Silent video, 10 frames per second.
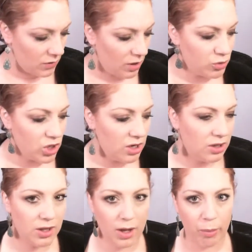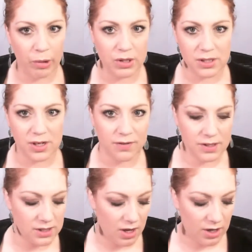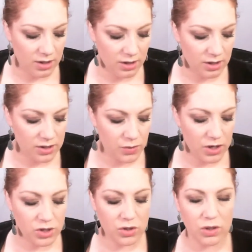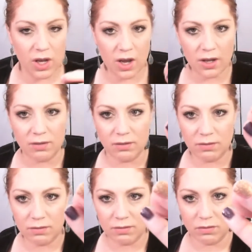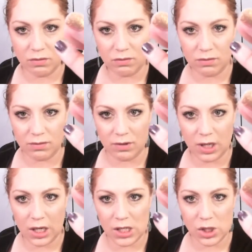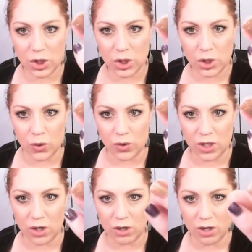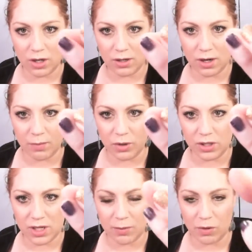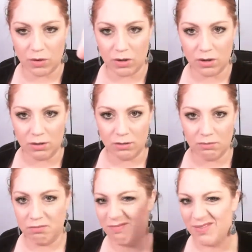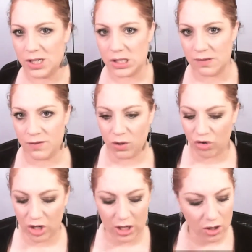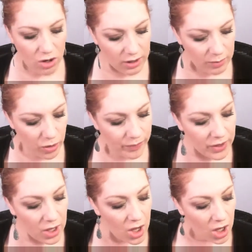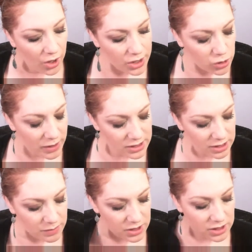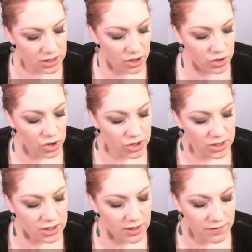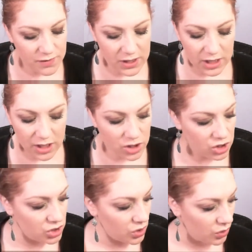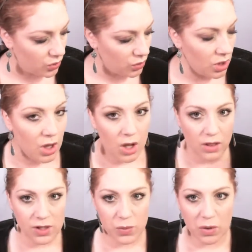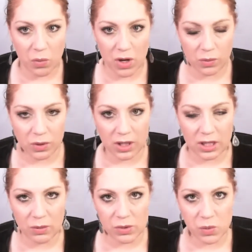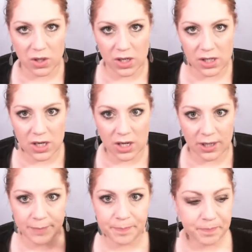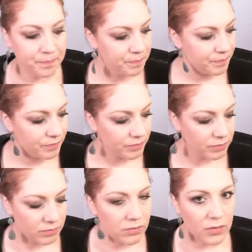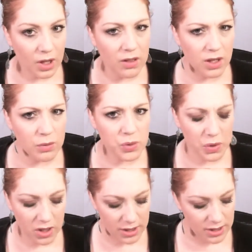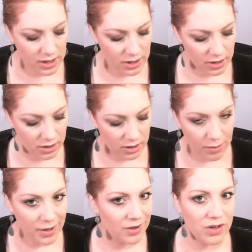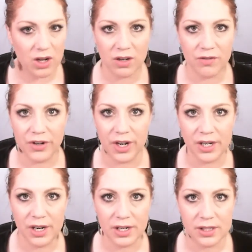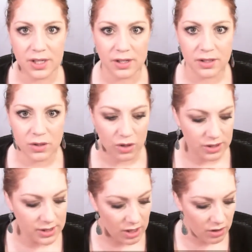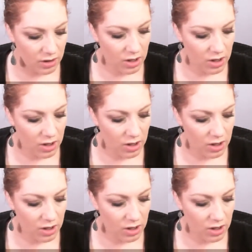I'm trying to like put stuff aside that I swatched. So yeah, I mm, insert note here. I, I put a top coat on. It doesn't feel gritty at all anymore. All right, so back to lipsticks. There's our 16.50 each. So this Wet n Wild one I think was 1.99. I think it was 1.99. I might have gotten it for 99 cents on sale.